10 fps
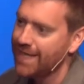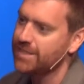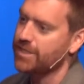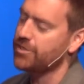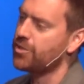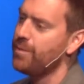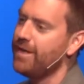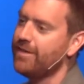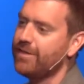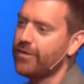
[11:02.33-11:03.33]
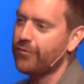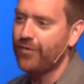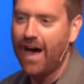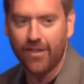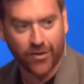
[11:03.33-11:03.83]
is attributed to the
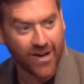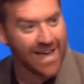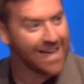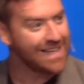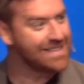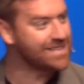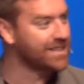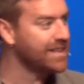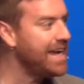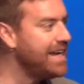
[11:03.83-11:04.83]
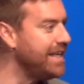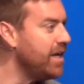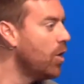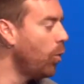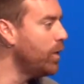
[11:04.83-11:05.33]
Father. It is the Lady
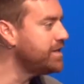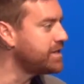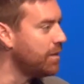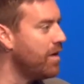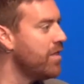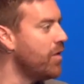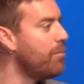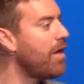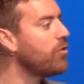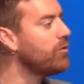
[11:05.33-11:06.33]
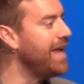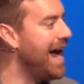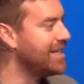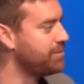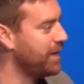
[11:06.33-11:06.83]
Wisdom, the motherly
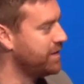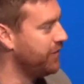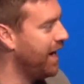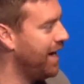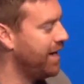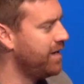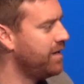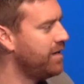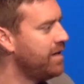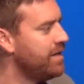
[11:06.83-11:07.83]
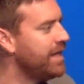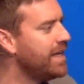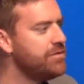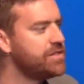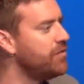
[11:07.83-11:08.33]
aspect of God, that
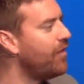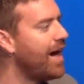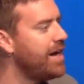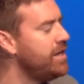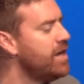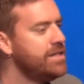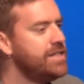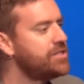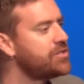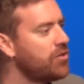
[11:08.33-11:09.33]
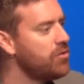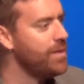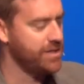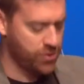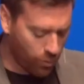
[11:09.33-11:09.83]
gives divine
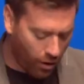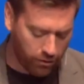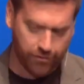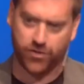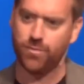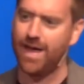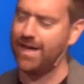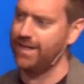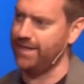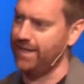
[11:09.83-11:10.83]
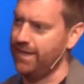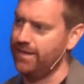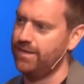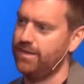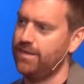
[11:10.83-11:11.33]
discernment to all of humanity.
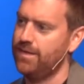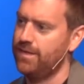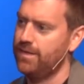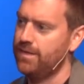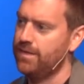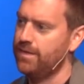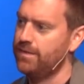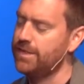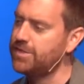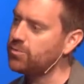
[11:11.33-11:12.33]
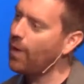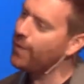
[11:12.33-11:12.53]
This is why we